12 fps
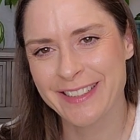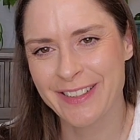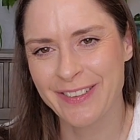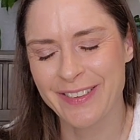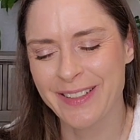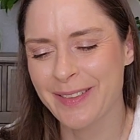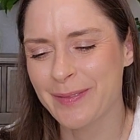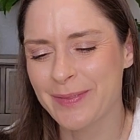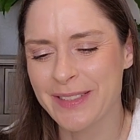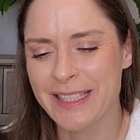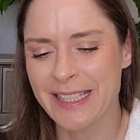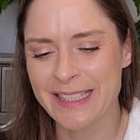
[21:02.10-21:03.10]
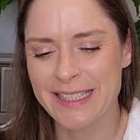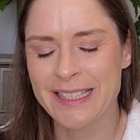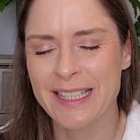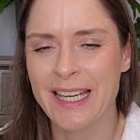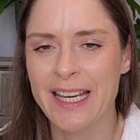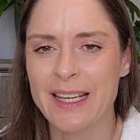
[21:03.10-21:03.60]
so I did
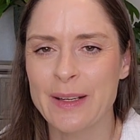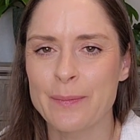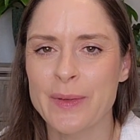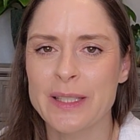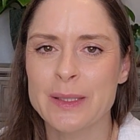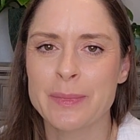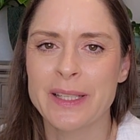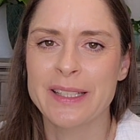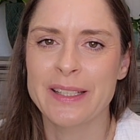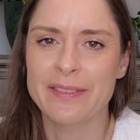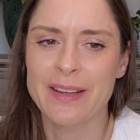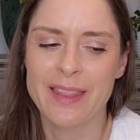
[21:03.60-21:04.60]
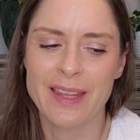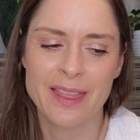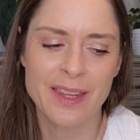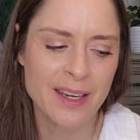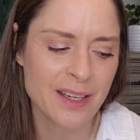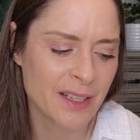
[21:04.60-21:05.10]
explain everything
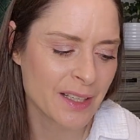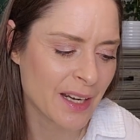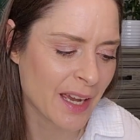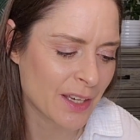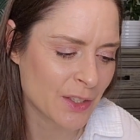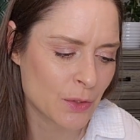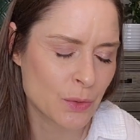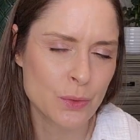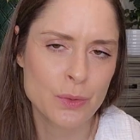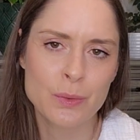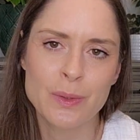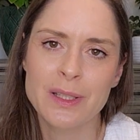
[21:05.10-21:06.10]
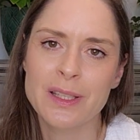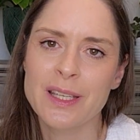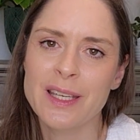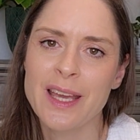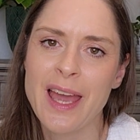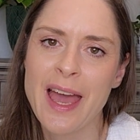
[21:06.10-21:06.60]
there. I
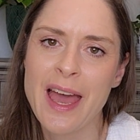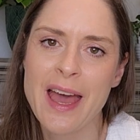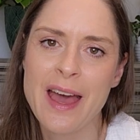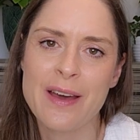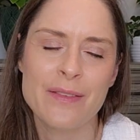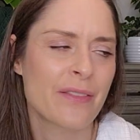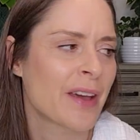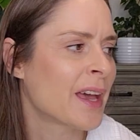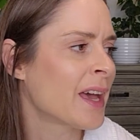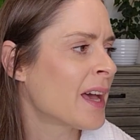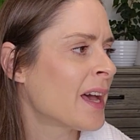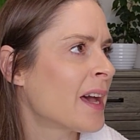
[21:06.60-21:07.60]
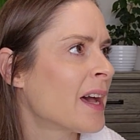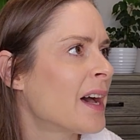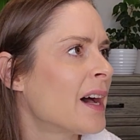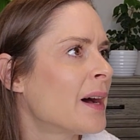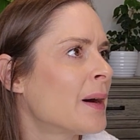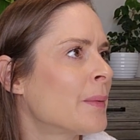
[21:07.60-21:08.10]
usually have
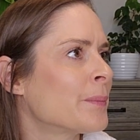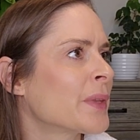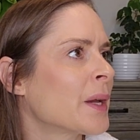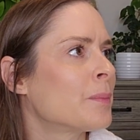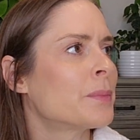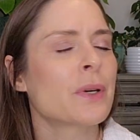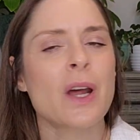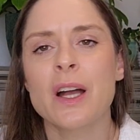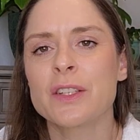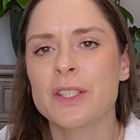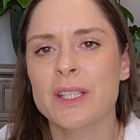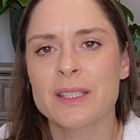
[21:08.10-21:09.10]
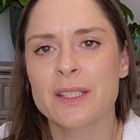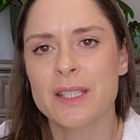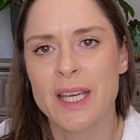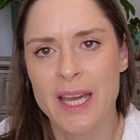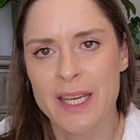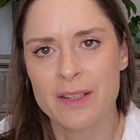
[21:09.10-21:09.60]
a project
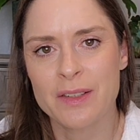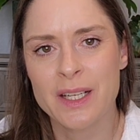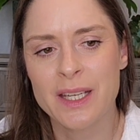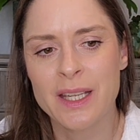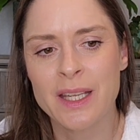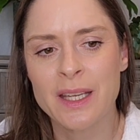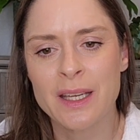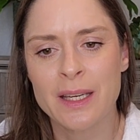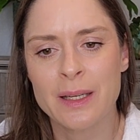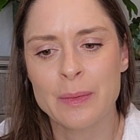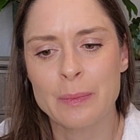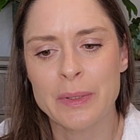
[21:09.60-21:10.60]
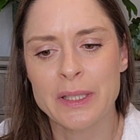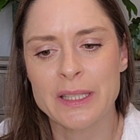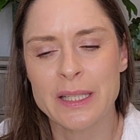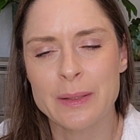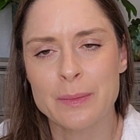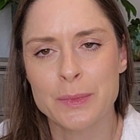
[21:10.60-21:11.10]
diary, but
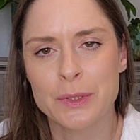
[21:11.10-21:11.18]
I